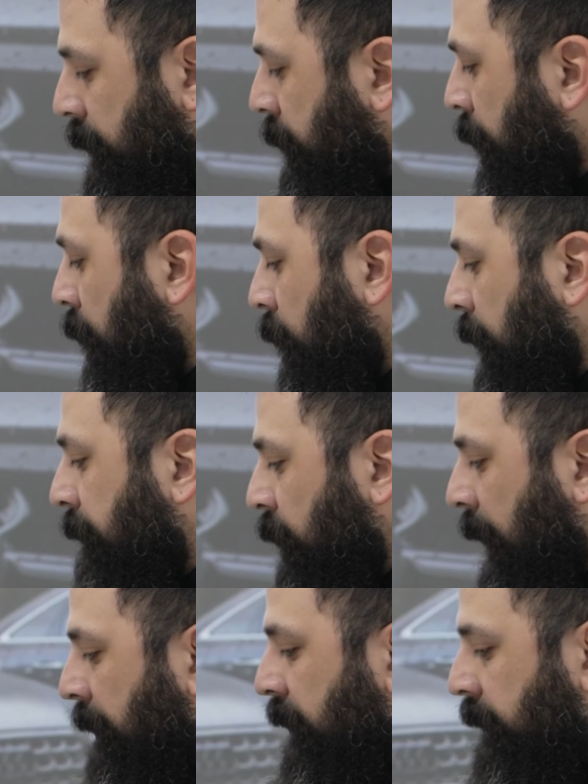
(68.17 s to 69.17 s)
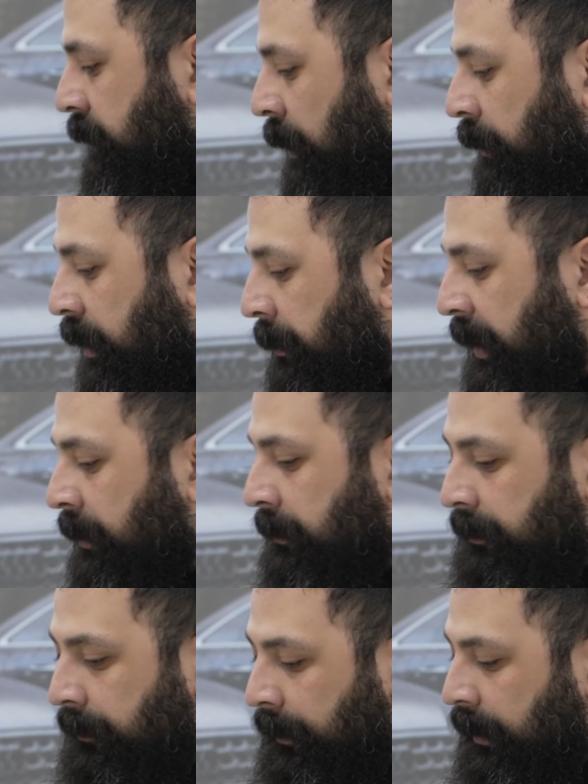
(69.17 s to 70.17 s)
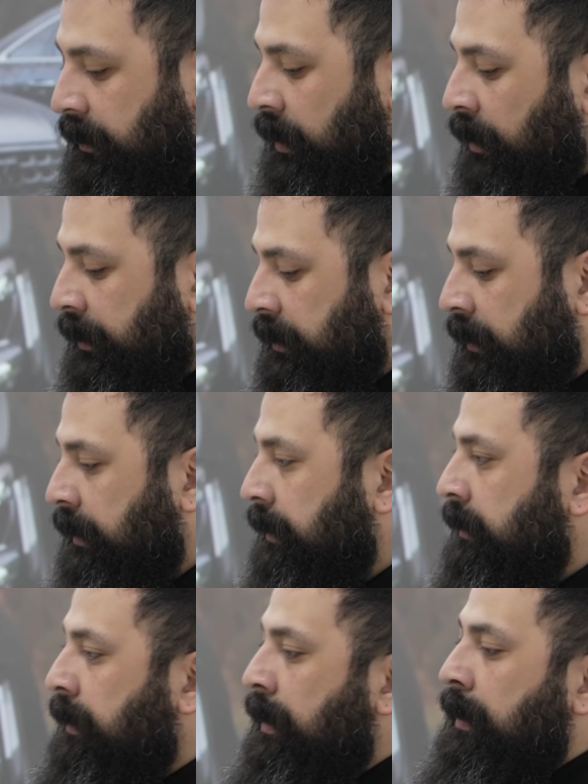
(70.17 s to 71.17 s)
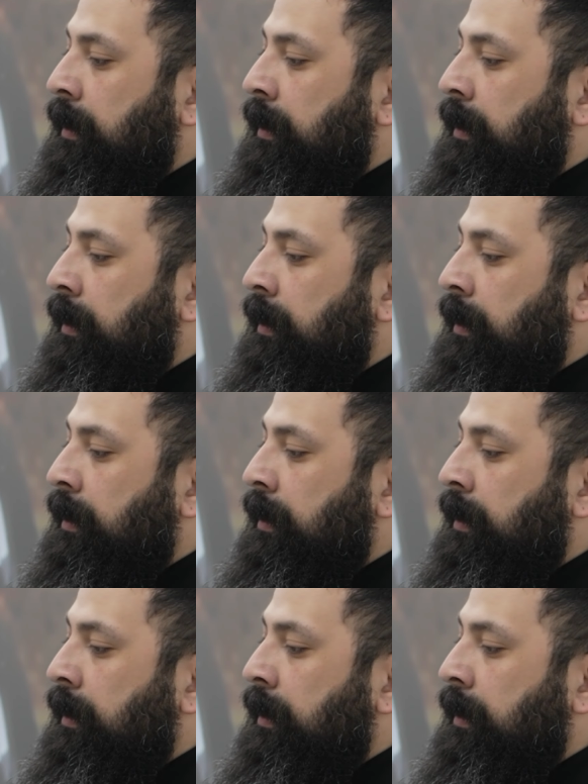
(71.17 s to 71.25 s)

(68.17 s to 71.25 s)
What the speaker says: So if you have an installer come out, install these things,